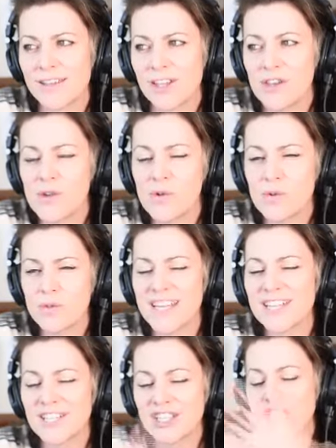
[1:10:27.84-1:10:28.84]
you
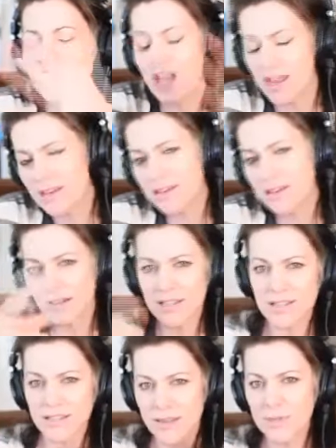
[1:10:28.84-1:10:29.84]
tend to shun
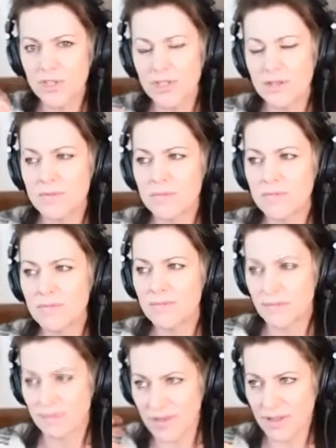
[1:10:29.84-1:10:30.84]
consumption
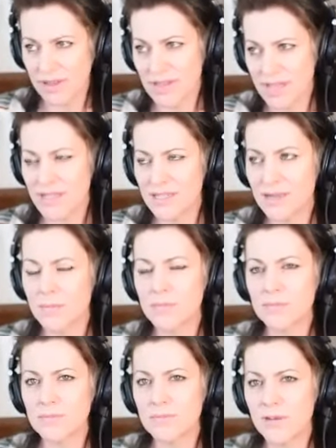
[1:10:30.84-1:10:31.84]
in
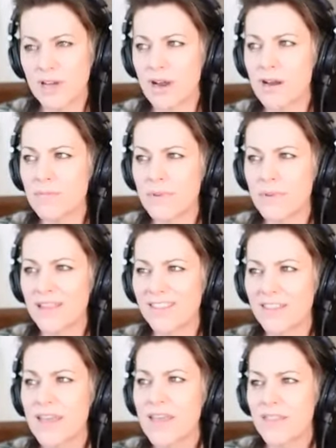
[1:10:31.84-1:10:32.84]
some regard, but
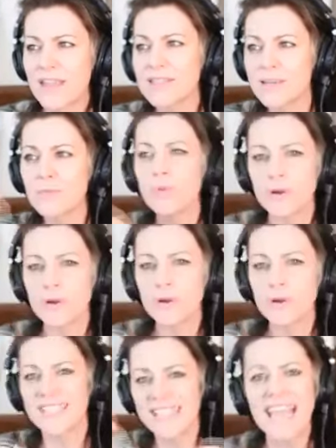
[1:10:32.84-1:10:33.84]
it's important
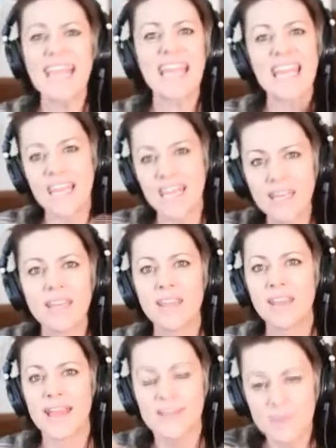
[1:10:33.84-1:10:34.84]
to take in
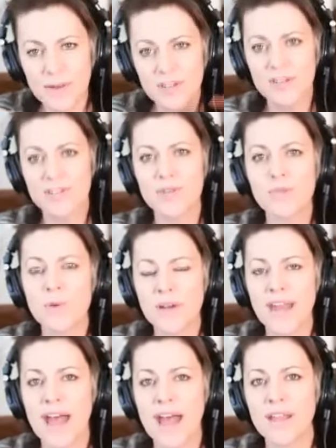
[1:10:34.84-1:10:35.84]
as much as you put
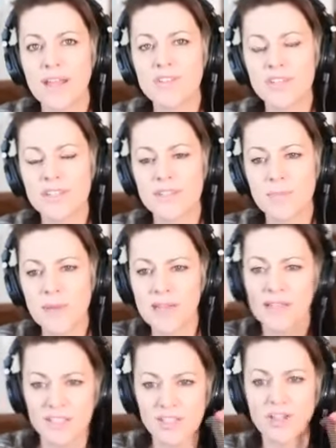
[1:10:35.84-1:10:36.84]
out. It's just being
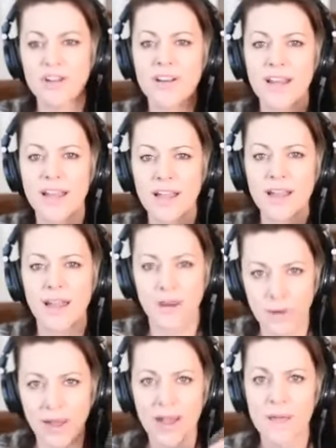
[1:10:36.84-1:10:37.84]
discerning at
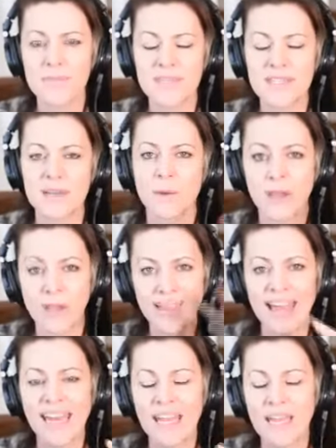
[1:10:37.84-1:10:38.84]
what comes in, what you
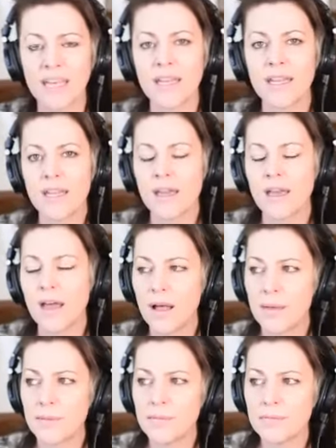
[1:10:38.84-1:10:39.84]
let in.
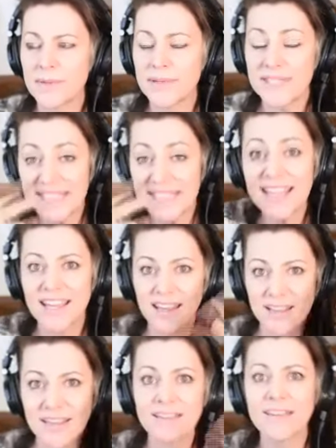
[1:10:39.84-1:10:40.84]
Um, but
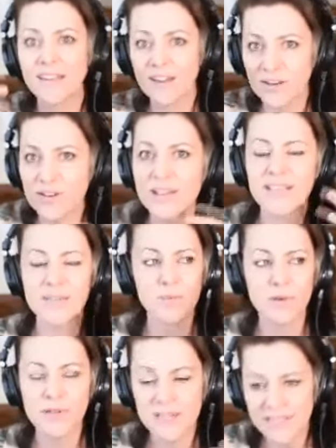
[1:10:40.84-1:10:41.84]
seeing, you know, it's
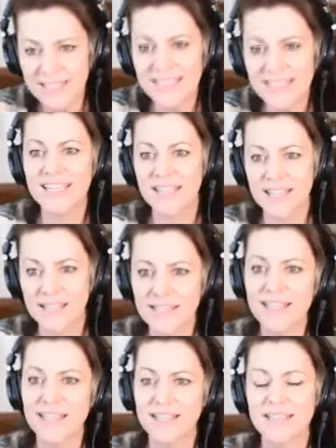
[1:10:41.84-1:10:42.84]
important to see and
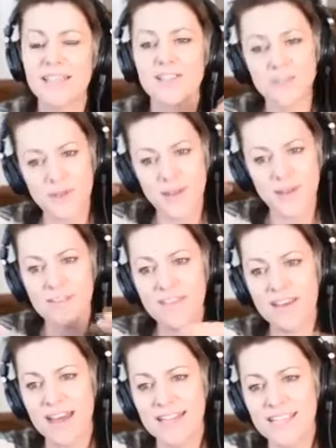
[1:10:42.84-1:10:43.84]
see and see. And so I
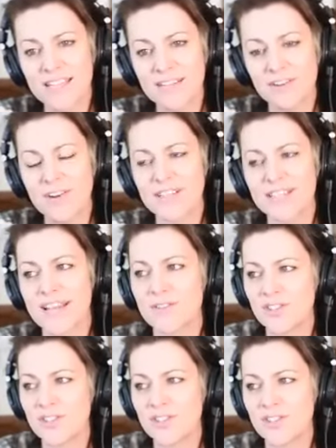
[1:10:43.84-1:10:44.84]
love the idea of going
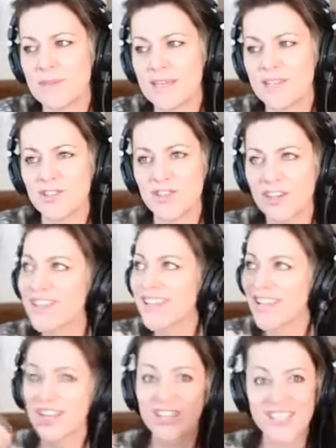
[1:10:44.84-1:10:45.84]
downstream because you're
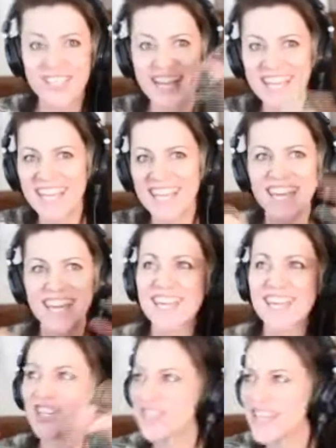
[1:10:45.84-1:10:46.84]
you're taking it
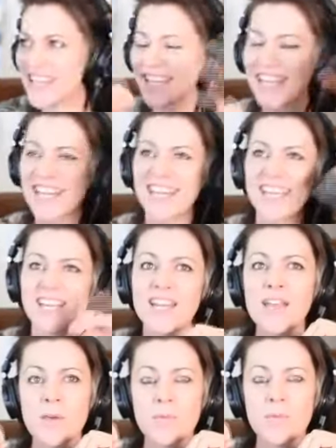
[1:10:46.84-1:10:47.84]
in, you're taking it in,
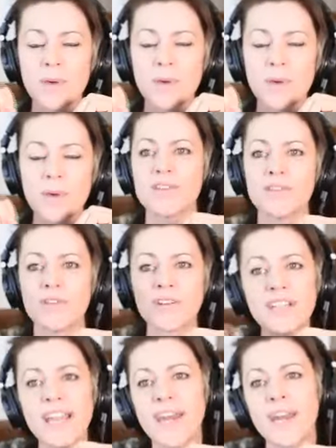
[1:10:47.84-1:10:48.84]
but also
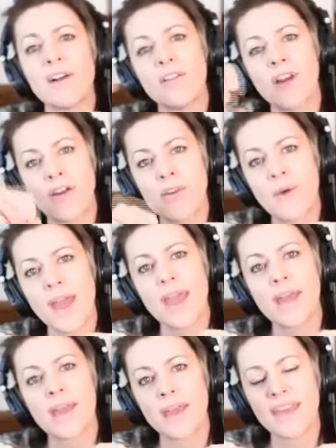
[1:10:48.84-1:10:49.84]
creating along the
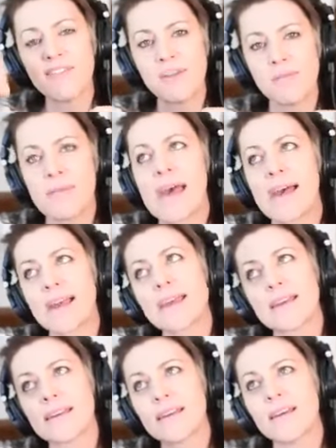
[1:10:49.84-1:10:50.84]
way, giving back.
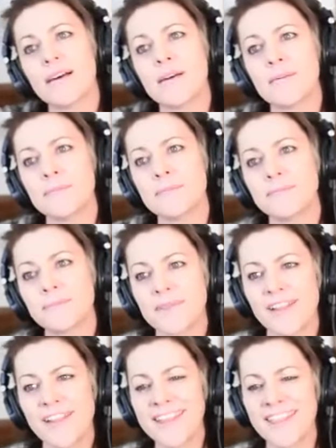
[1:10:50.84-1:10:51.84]
Um,
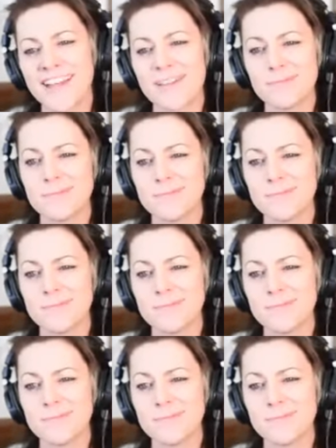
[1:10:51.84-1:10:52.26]
I like that.